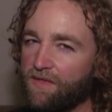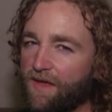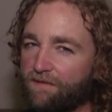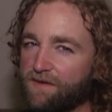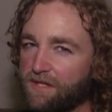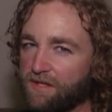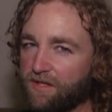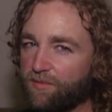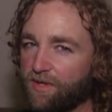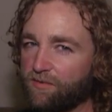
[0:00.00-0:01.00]
that feel a
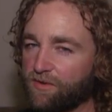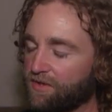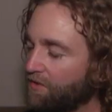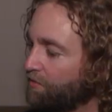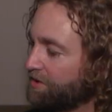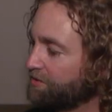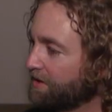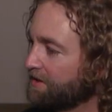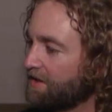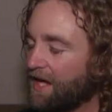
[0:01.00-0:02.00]
little bit
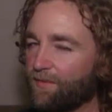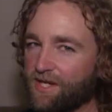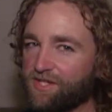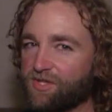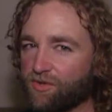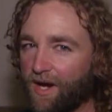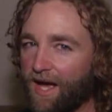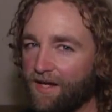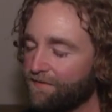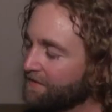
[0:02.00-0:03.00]
restricted, and my
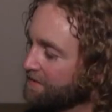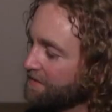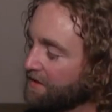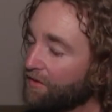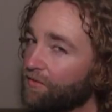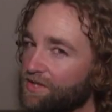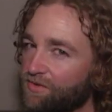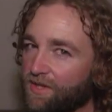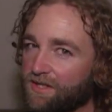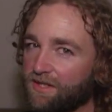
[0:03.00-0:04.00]
stride feels a little
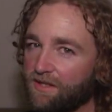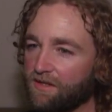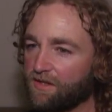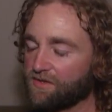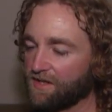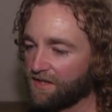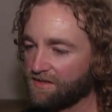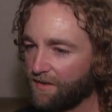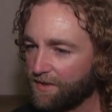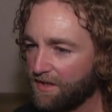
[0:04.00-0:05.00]
restricted. There's like
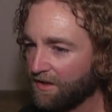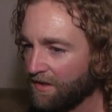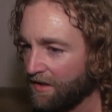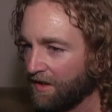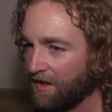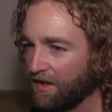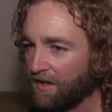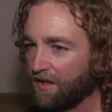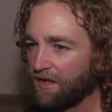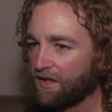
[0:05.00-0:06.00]
something
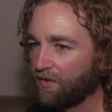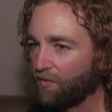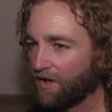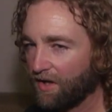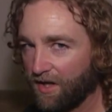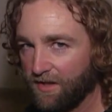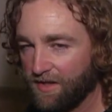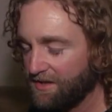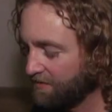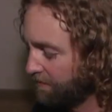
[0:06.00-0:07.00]
where it
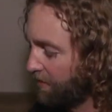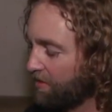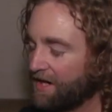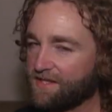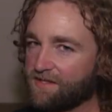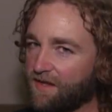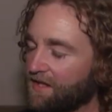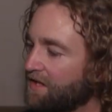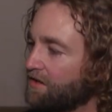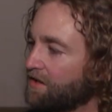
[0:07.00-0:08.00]
leans you forward, and it's not the
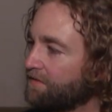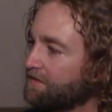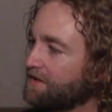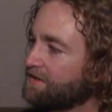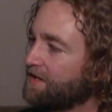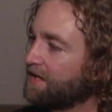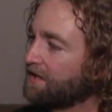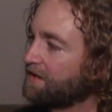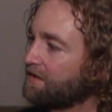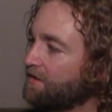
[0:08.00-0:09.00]
heel lift. It's
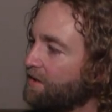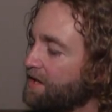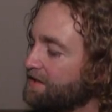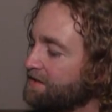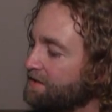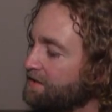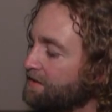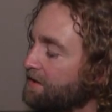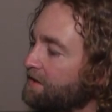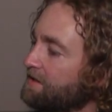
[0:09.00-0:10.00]
that this
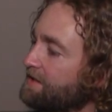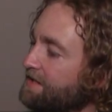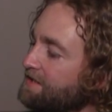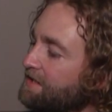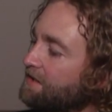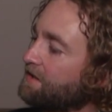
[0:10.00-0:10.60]
doesn't